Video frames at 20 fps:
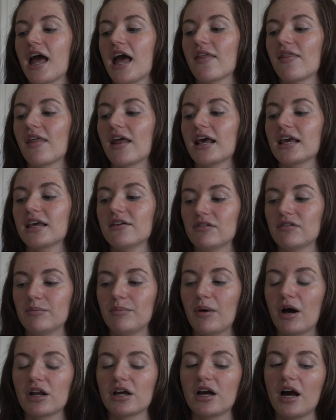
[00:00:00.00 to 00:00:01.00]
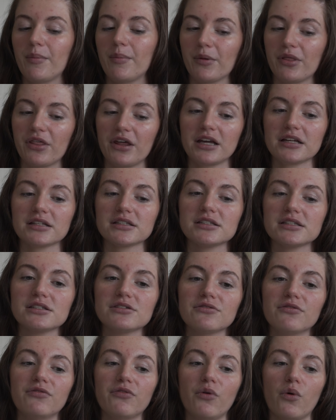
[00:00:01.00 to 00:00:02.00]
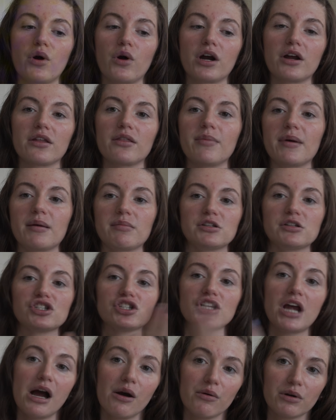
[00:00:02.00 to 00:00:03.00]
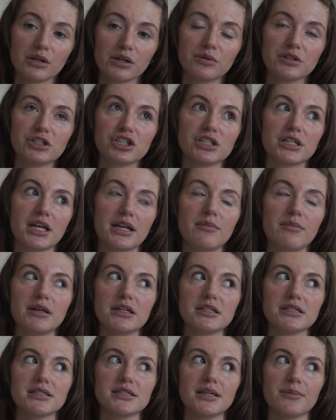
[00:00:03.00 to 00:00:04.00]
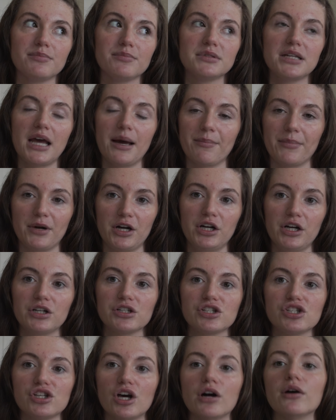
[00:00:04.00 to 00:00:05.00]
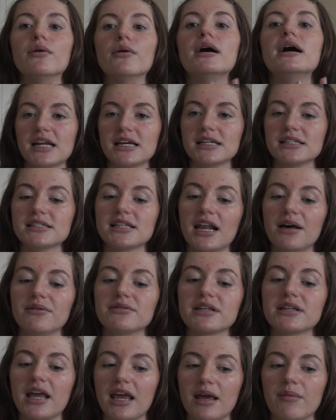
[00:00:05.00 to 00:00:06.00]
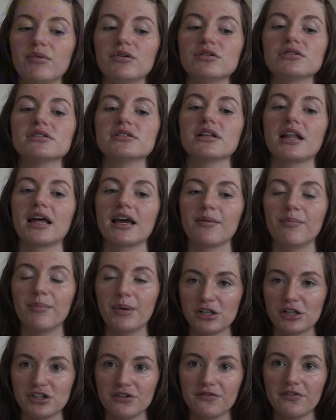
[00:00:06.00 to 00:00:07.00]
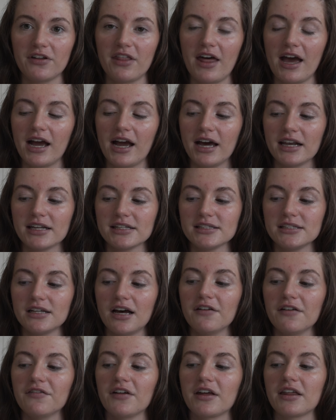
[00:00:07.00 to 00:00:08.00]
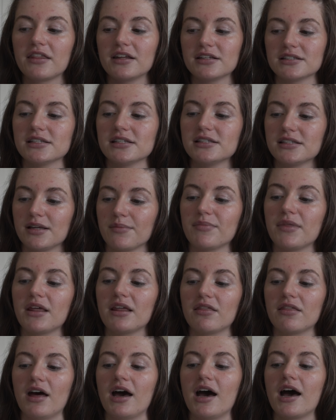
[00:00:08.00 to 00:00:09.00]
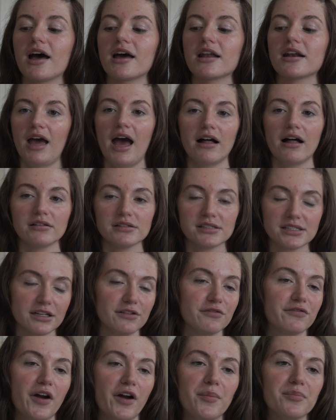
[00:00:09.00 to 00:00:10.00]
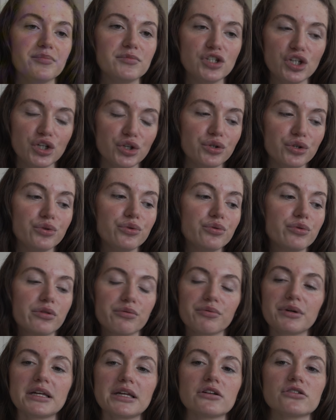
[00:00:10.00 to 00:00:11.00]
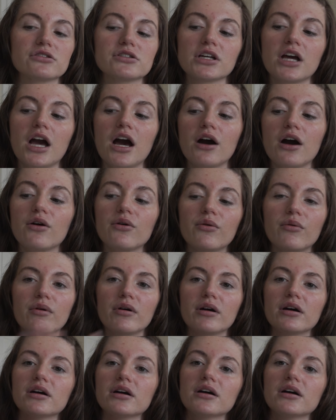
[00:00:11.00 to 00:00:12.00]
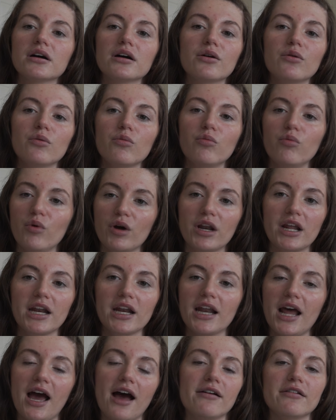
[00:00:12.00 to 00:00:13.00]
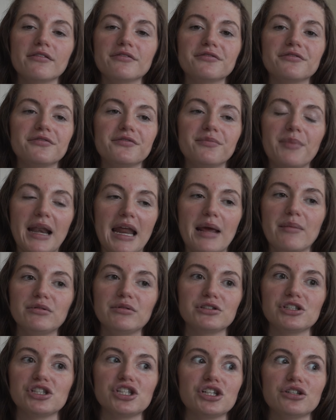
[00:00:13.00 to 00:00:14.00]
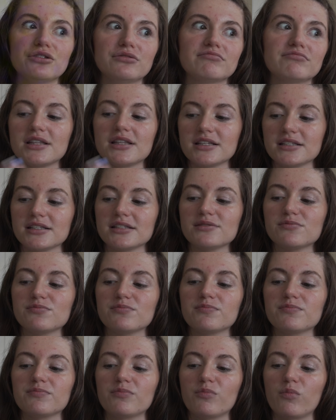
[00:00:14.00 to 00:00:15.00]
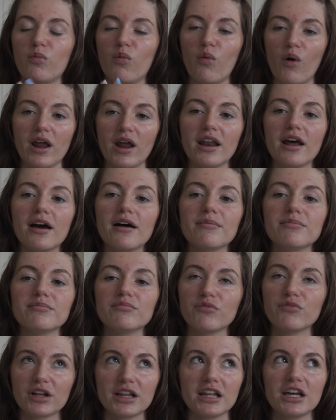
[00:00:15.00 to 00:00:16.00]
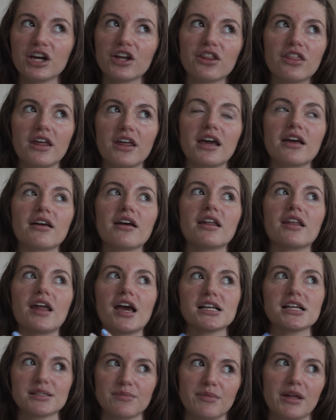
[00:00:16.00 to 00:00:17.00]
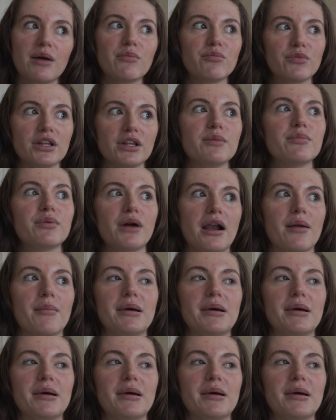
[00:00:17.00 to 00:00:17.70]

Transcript: and then I even bought a couple things for the baby shower, which is going to be in September. So nice that I was able to like budget for that kind of stuff. Like, this is something that Allison from 2-3 years ago wouldn't have been able to do. This is one really good thing, and like something I'm really proud of